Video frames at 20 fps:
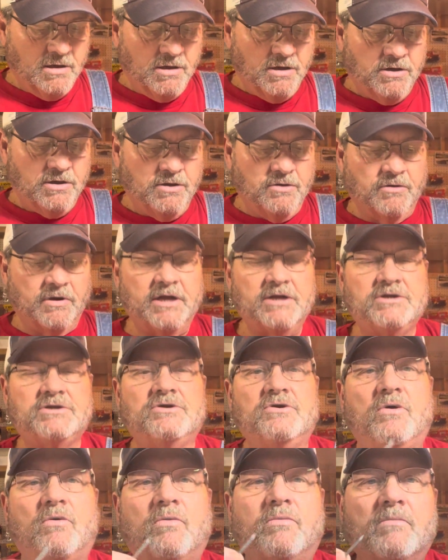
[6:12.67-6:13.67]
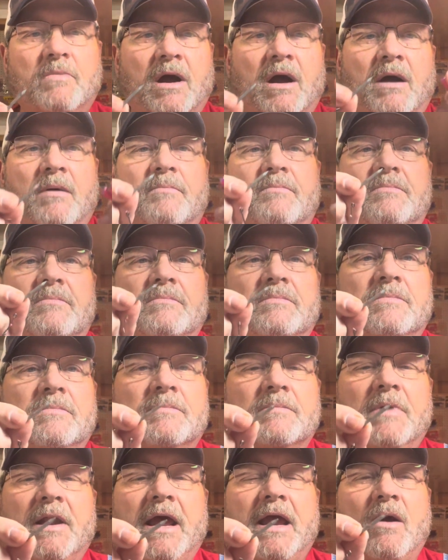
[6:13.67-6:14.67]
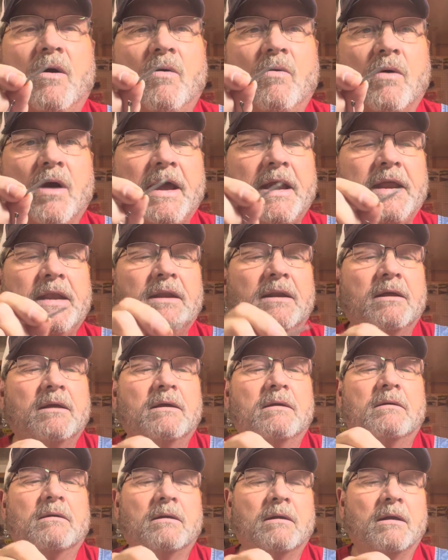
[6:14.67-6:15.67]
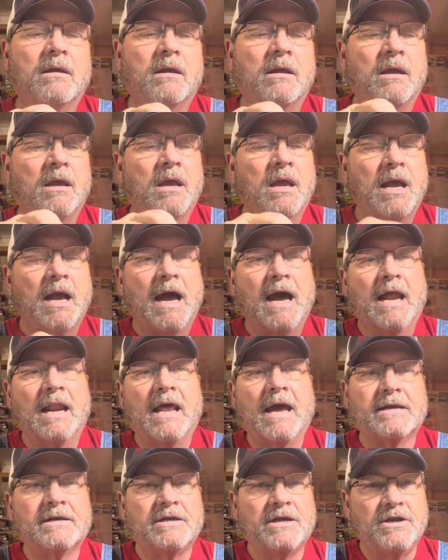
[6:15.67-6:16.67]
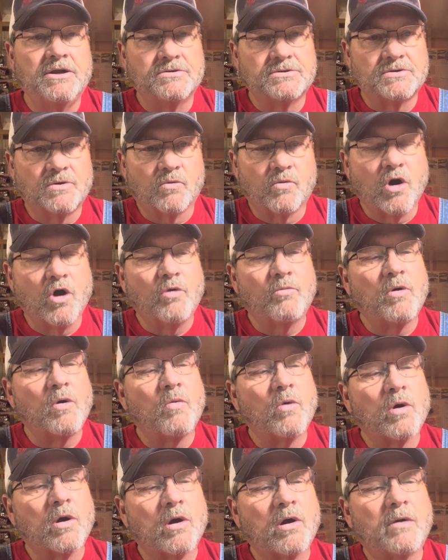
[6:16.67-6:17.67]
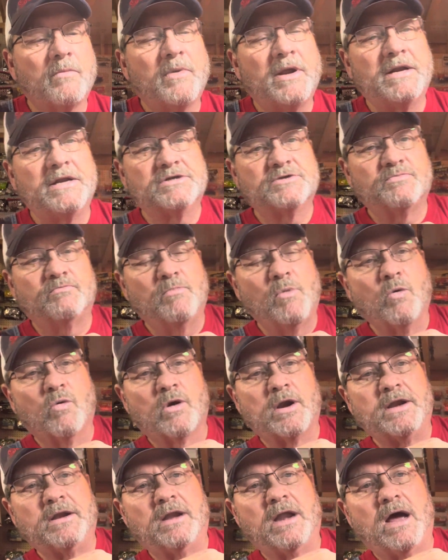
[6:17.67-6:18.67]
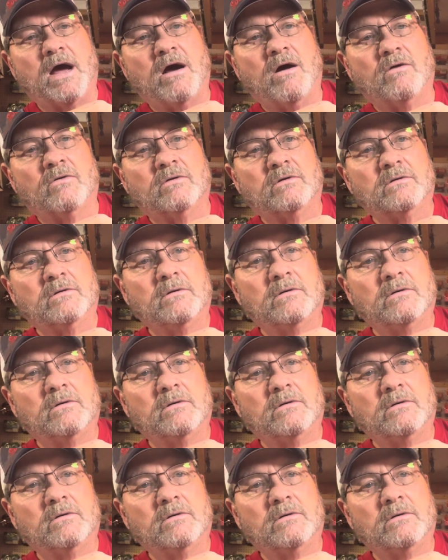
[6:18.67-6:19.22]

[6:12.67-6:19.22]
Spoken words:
You'll get you a nail weight. I like to use a Robo Worm, and it's Morning Dawn.